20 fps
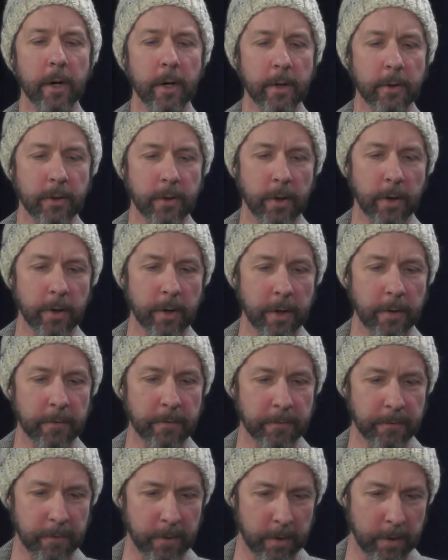
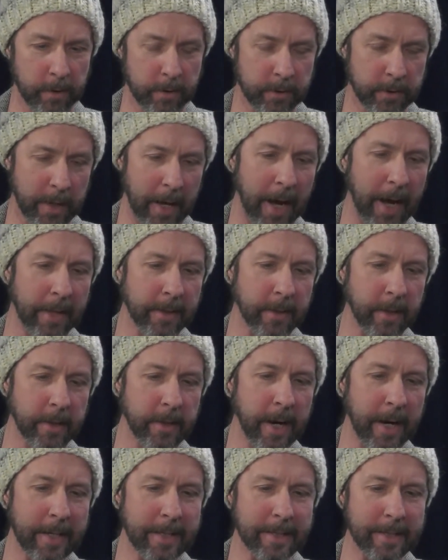31st at the
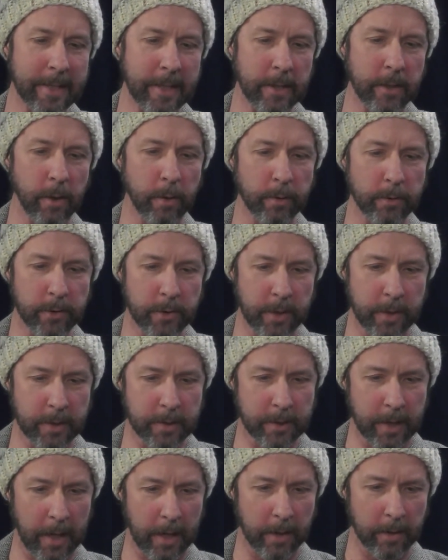
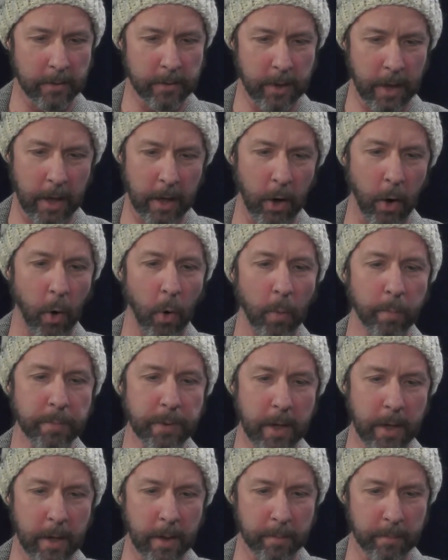1906 House. I hope
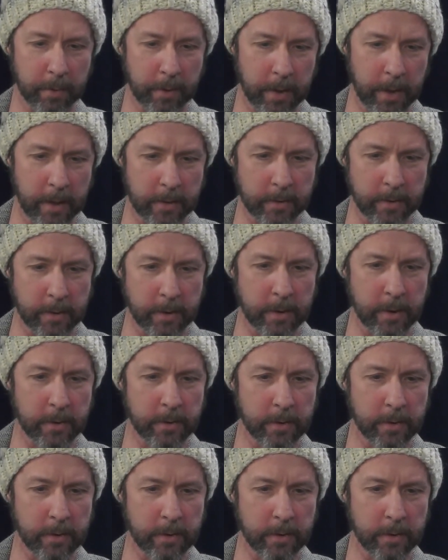that I'm pronouncing. It's the this.